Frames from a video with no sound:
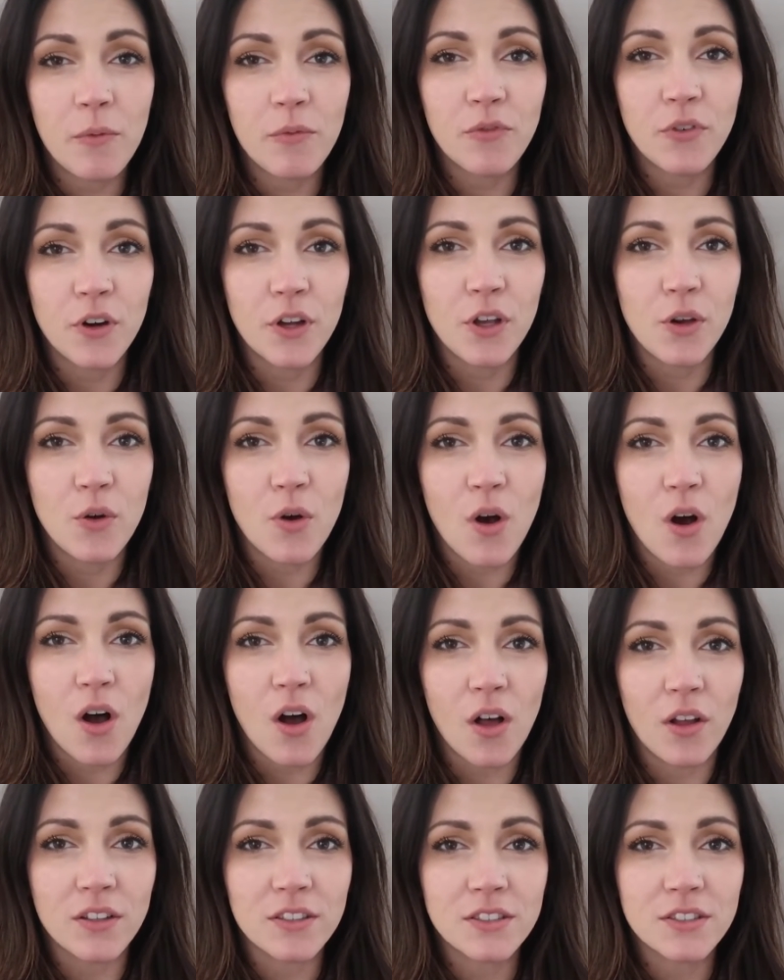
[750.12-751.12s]
up for you
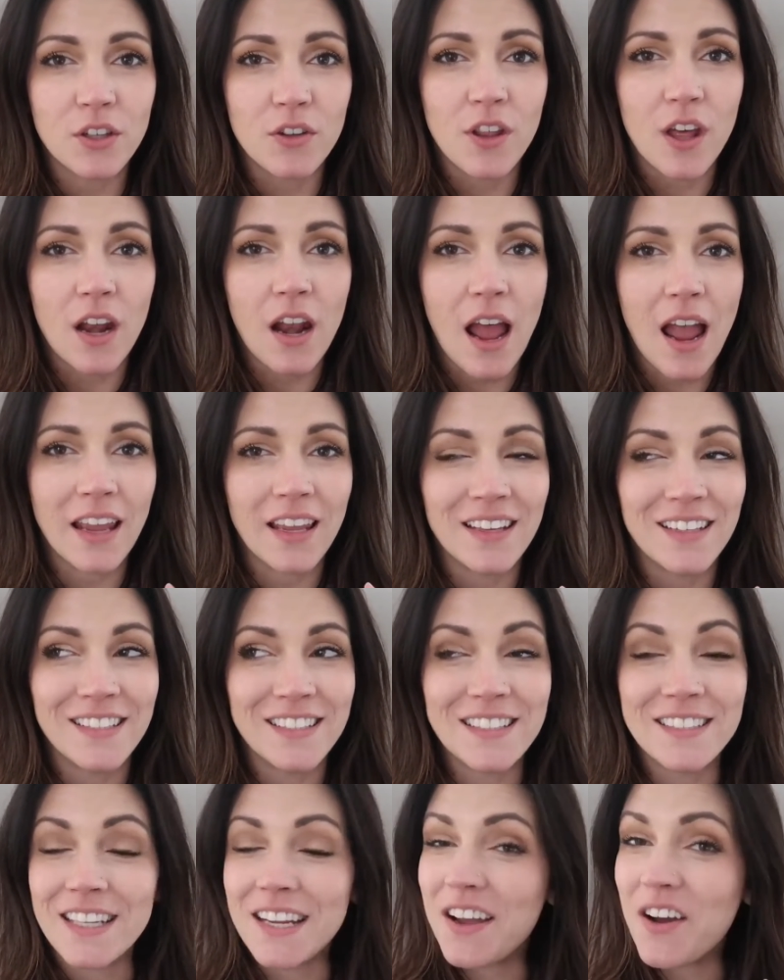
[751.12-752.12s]
all so that I
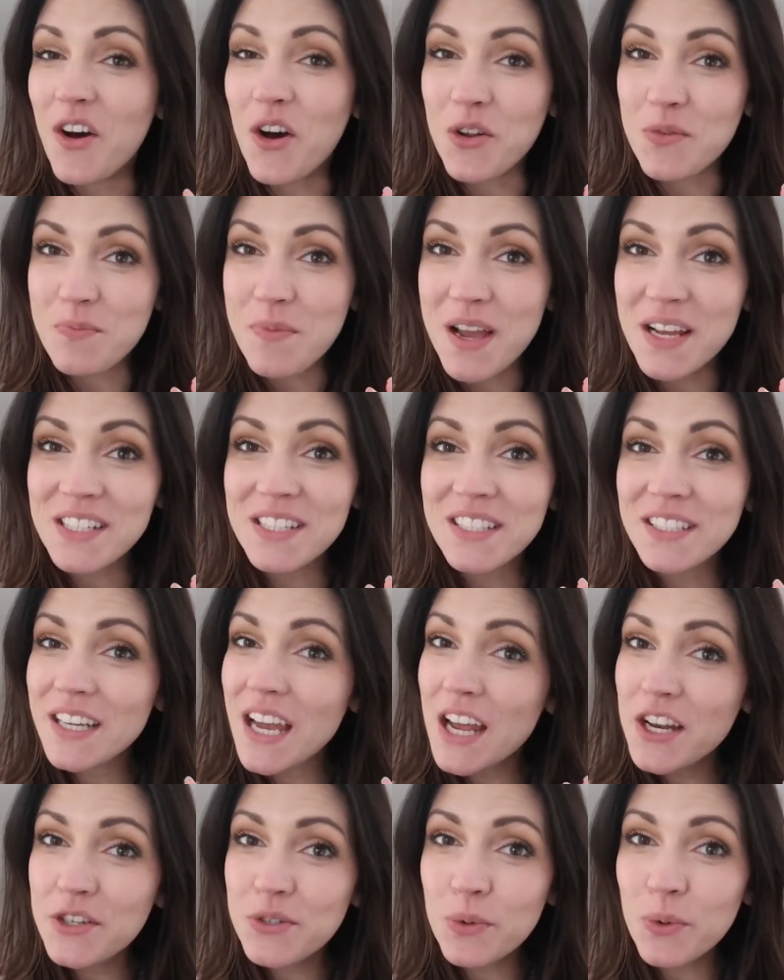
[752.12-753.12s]
can stay on my
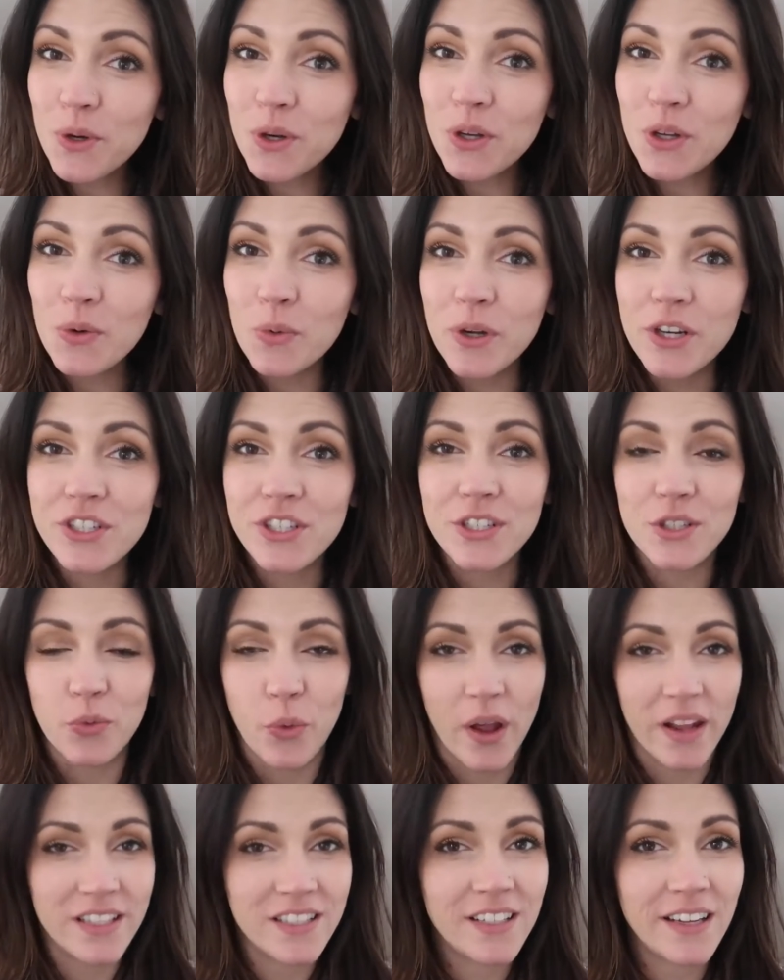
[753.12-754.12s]
schedule, which is
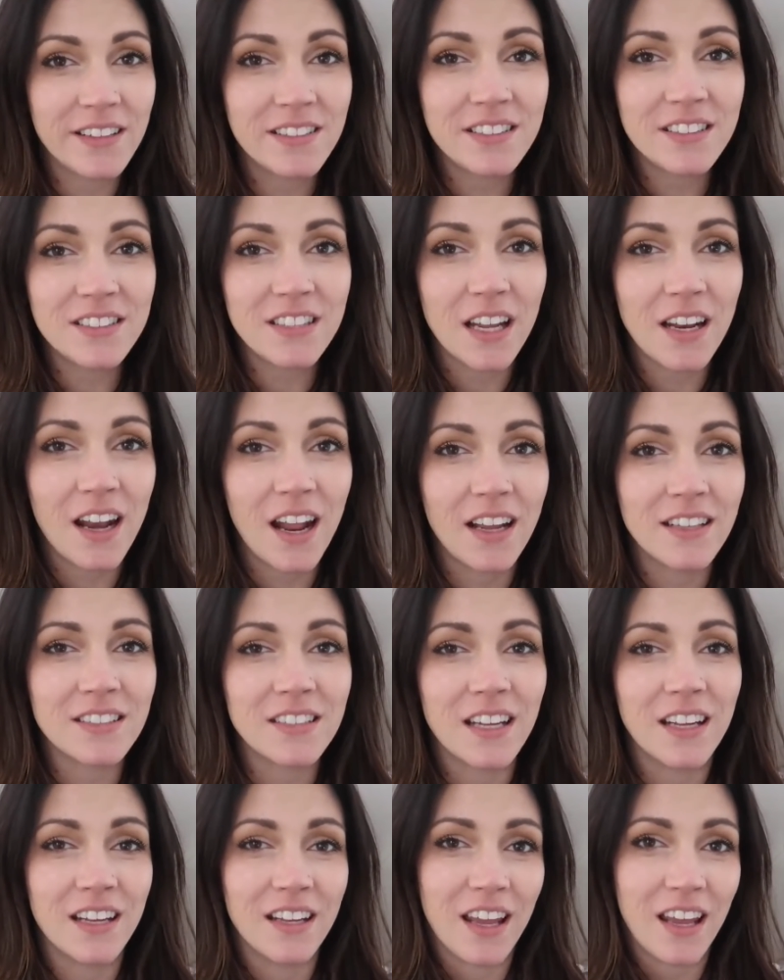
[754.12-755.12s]
Wednesdays and Sundays,
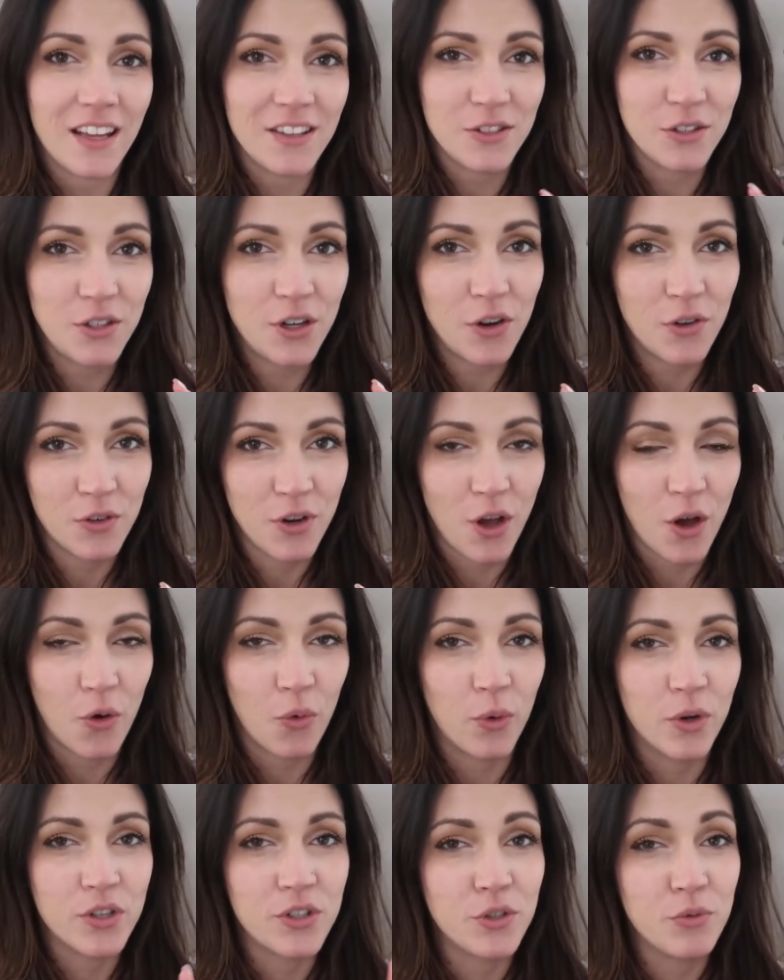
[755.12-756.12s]
in case you don't know,
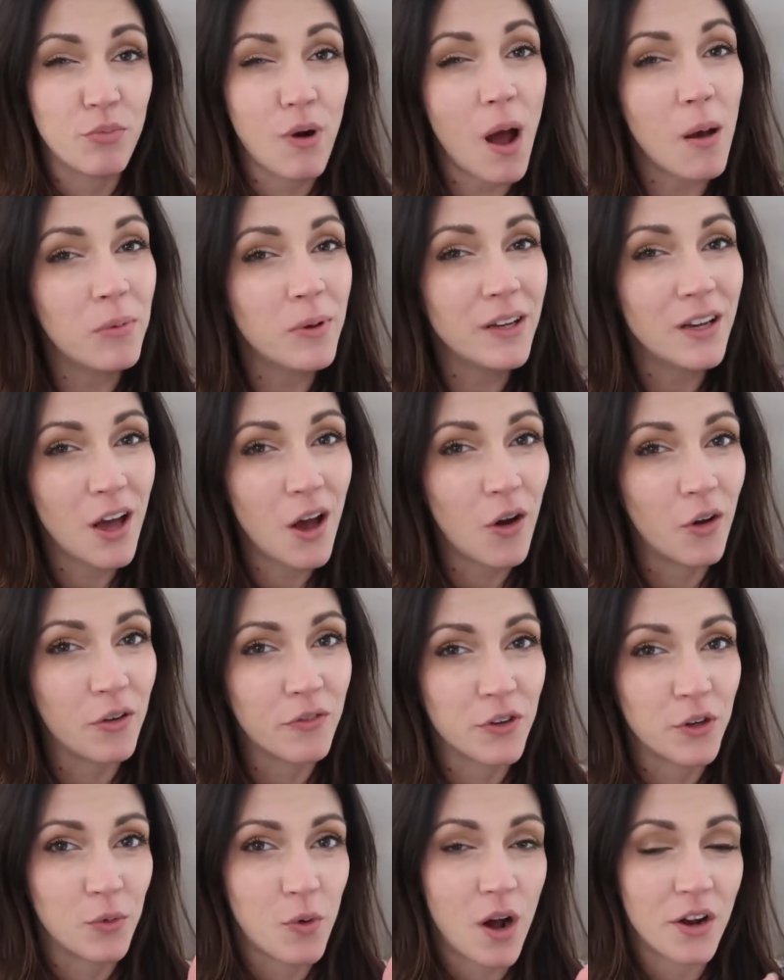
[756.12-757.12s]
which you probably know
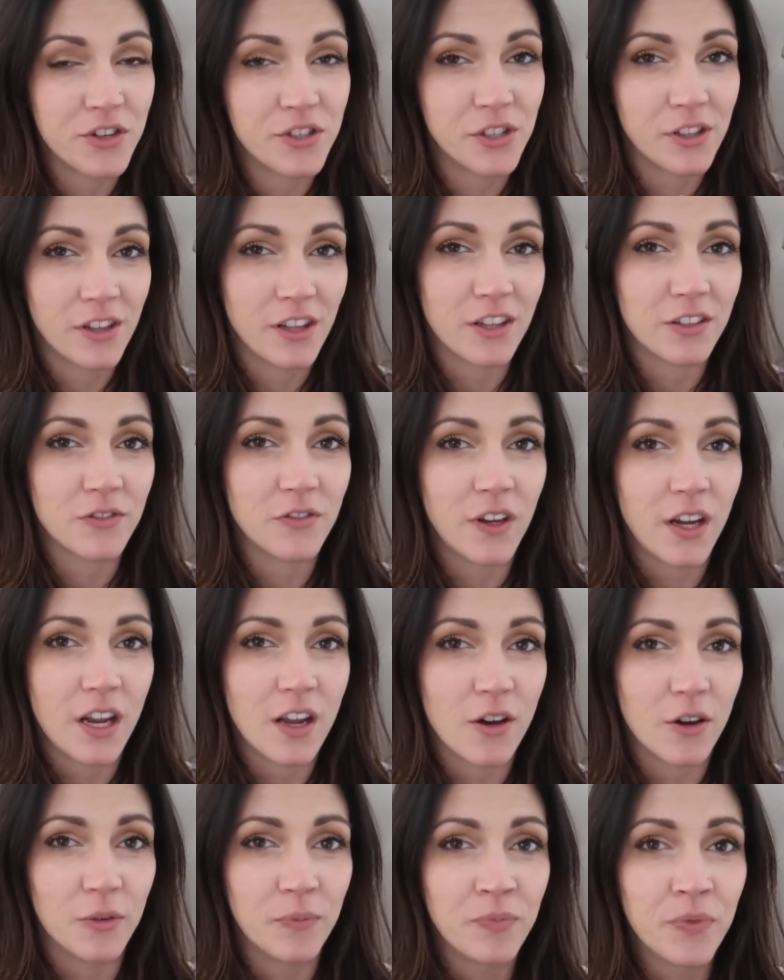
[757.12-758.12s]
if you're watching this
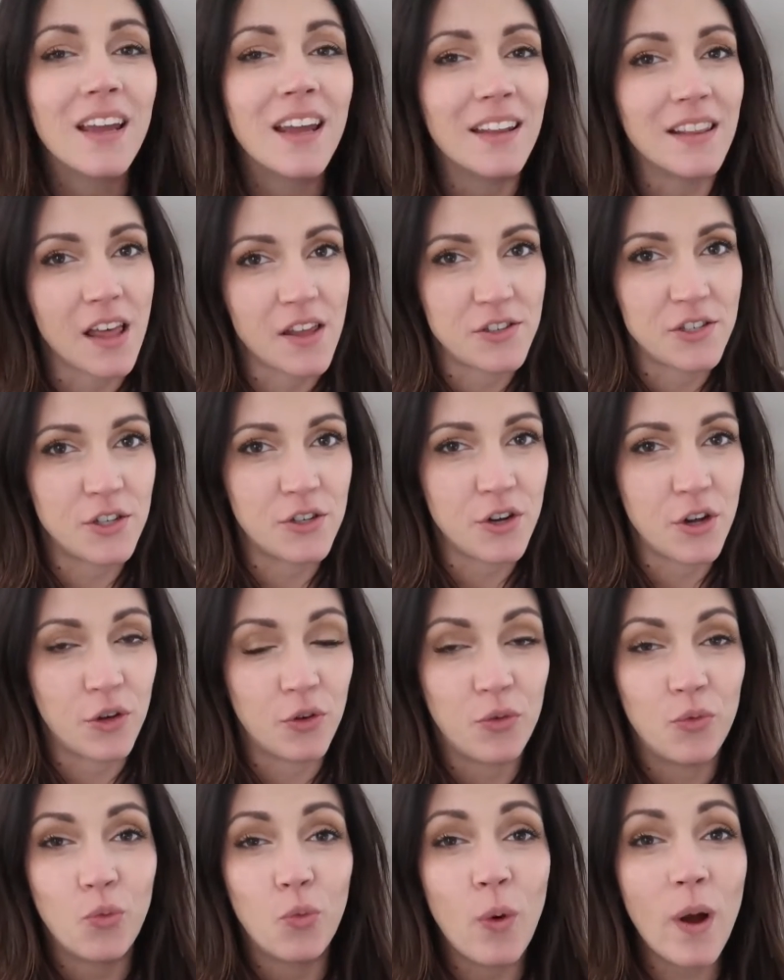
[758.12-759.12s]
video, unless you're
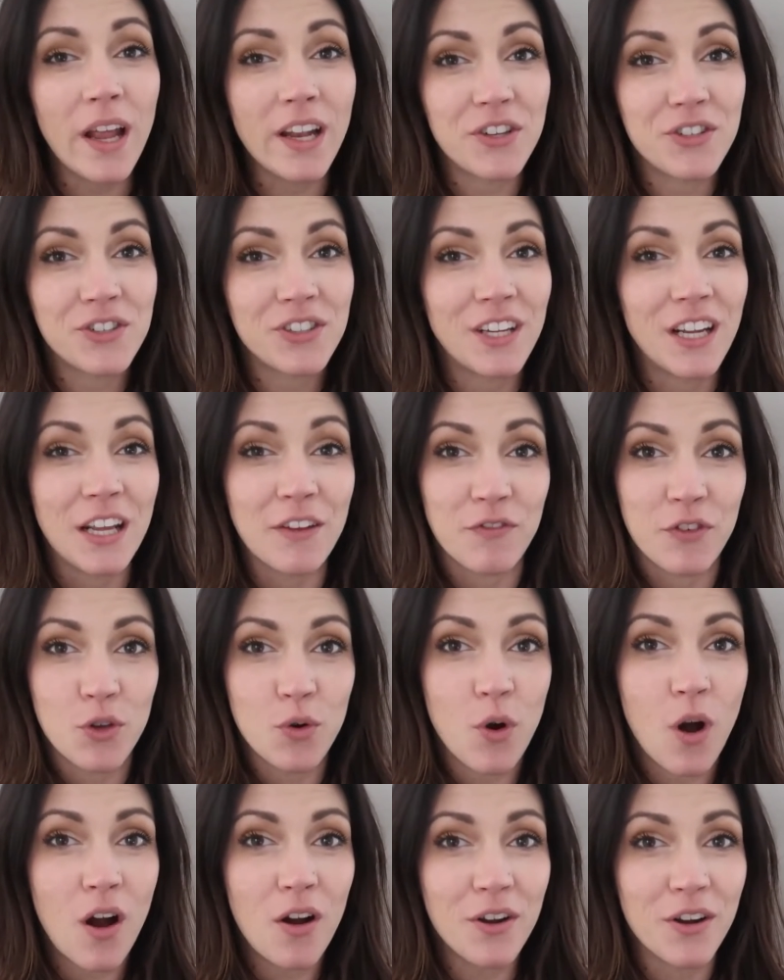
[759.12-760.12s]
new, which if
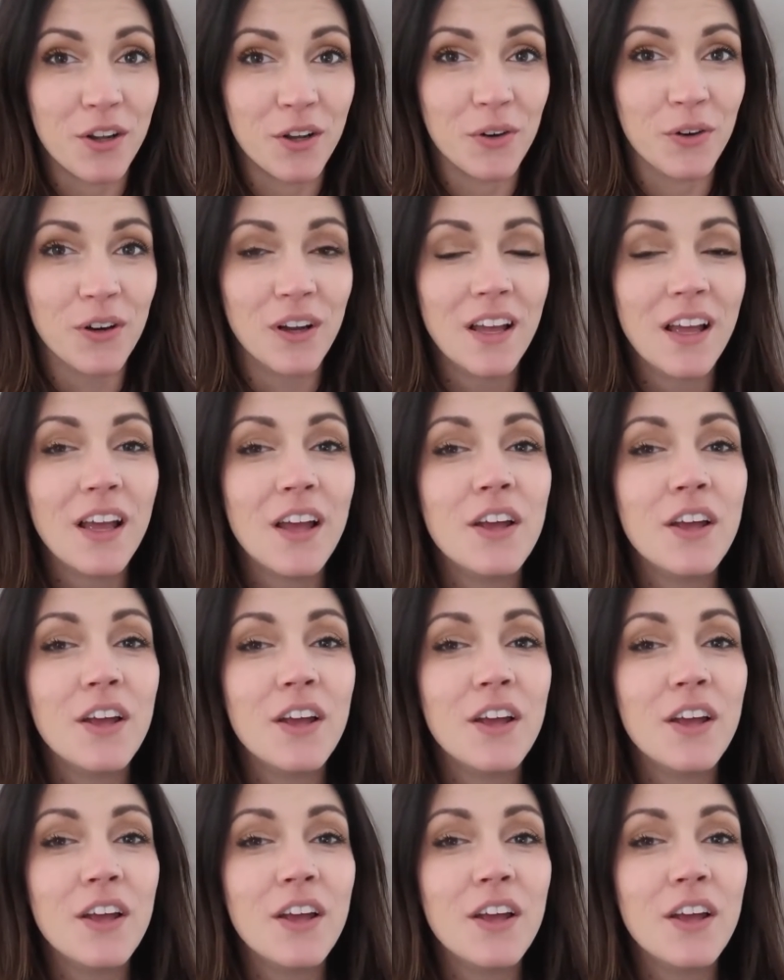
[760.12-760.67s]
you are new,